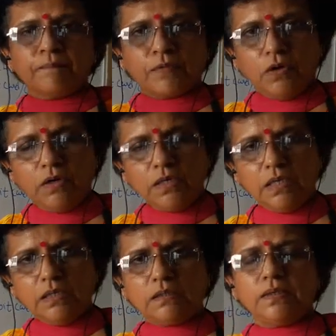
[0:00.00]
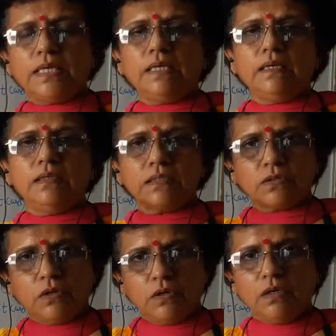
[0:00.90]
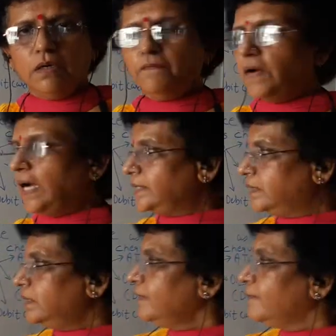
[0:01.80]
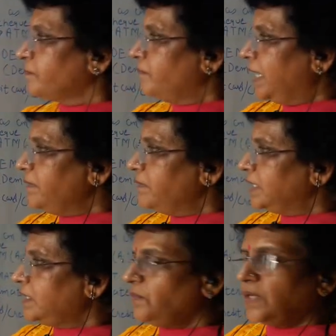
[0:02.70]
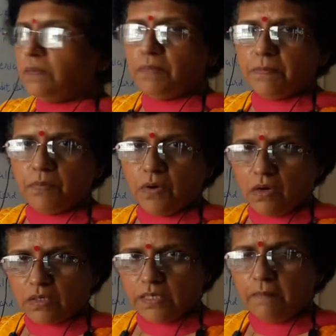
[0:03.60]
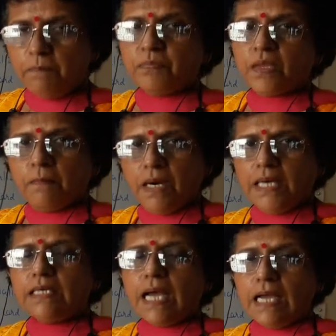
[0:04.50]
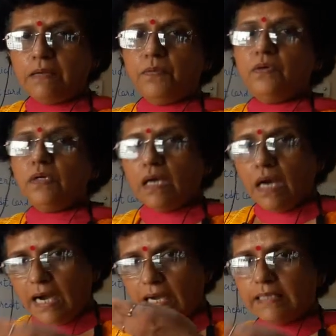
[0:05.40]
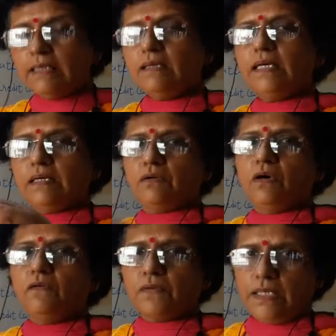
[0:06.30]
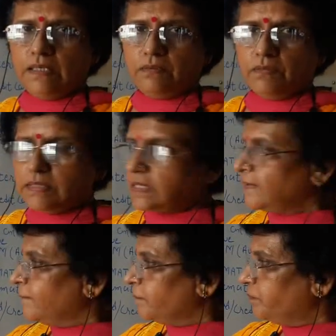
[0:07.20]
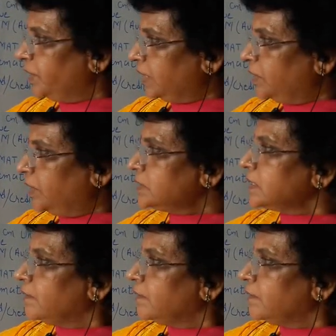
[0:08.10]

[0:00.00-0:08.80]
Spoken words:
or a 3 years or a 5 year, my money will be blocked up, but I want higher rate of interest, because